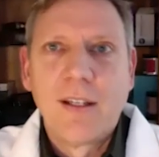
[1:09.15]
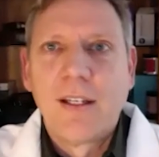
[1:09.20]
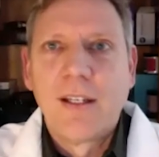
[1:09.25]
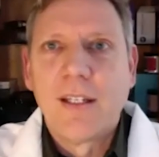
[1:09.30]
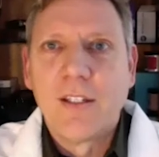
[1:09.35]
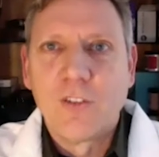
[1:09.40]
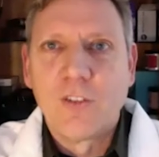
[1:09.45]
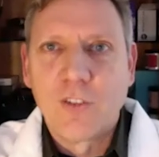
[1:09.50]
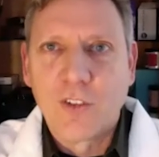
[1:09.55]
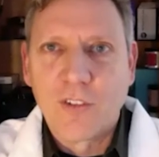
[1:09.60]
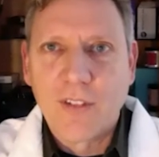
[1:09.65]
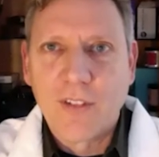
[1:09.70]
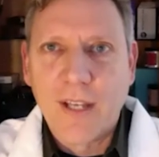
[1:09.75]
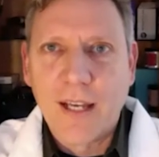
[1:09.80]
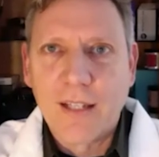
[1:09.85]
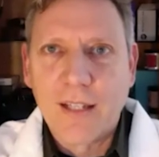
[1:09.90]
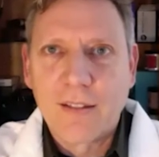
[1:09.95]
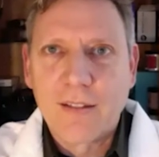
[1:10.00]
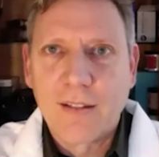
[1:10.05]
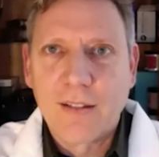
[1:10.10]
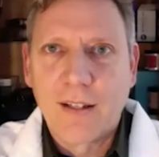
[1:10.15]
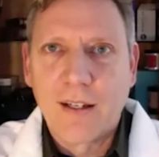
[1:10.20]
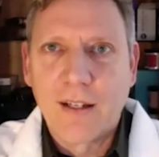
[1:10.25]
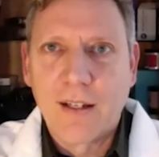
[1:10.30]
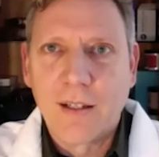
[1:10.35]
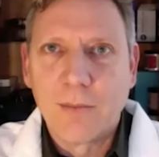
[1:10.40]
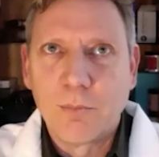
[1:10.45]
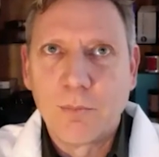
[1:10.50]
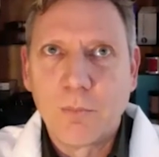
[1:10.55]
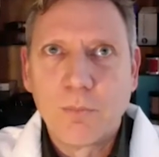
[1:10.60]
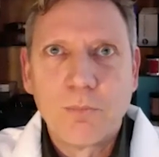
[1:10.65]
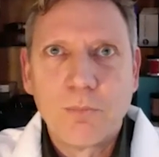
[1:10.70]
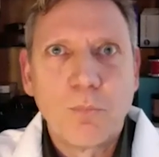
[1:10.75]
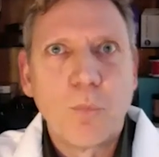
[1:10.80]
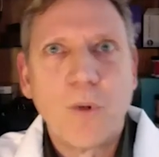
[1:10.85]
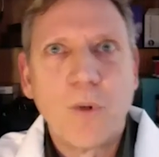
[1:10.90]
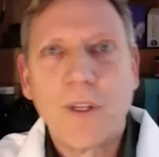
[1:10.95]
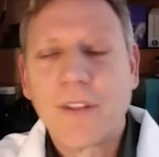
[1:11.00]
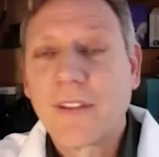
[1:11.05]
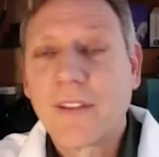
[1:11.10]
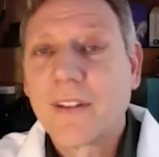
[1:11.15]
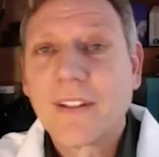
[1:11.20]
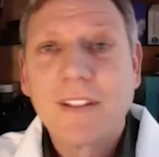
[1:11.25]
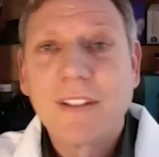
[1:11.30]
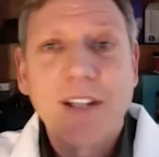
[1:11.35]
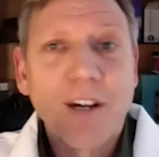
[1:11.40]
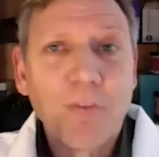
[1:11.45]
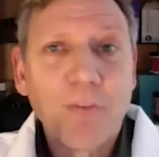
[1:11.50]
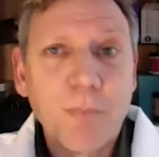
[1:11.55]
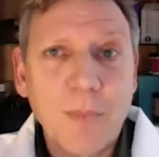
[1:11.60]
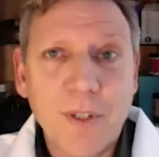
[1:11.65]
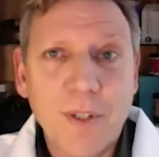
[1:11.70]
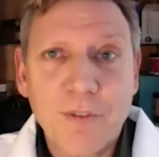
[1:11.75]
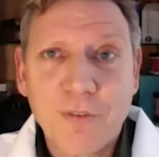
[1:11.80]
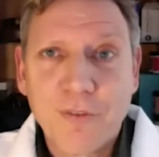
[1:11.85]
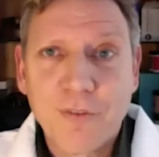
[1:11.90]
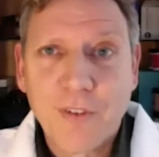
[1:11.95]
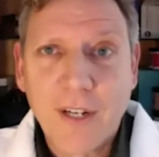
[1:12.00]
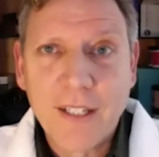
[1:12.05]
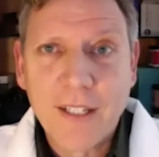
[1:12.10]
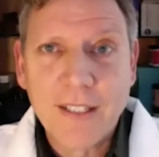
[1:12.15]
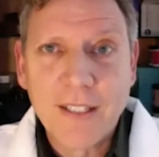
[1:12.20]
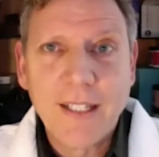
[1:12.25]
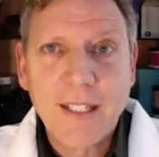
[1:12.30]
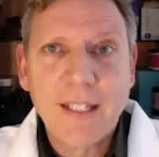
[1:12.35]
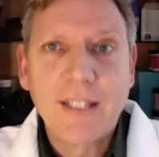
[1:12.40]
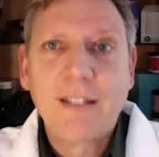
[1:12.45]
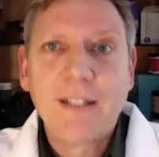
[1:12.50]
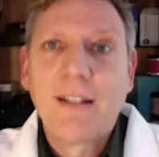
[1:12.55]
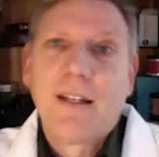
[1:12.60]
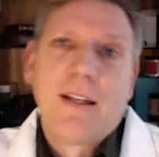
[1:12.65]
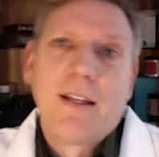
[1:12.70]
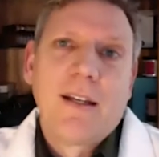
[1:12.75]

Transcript: It's just that with government funding,